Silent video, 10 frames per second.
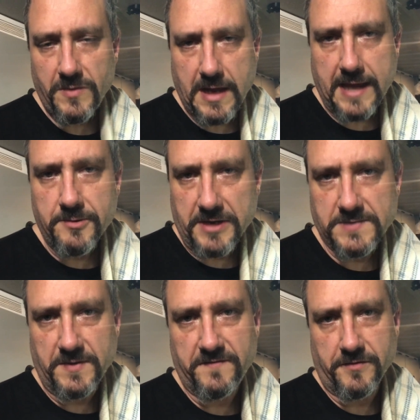and the
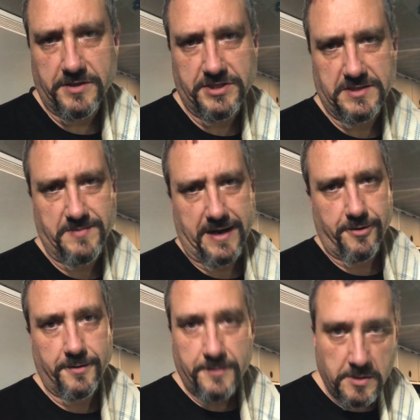recipe for the cheese
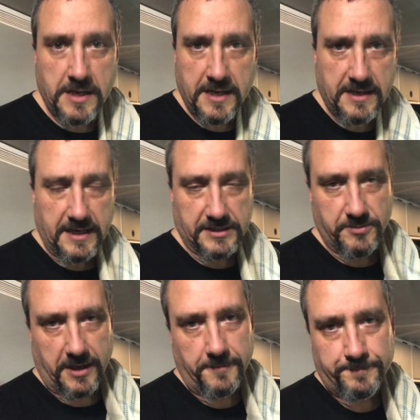powder as
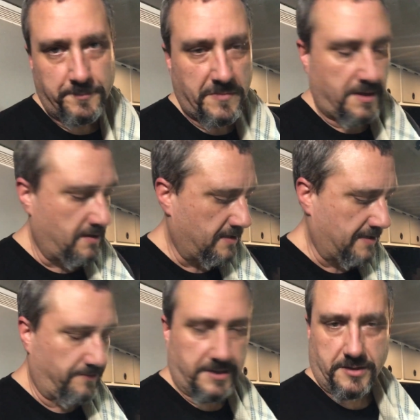well. And
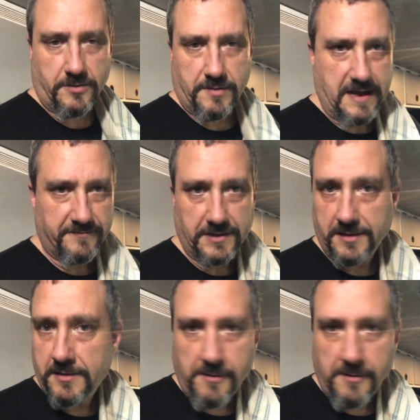that way you don't have to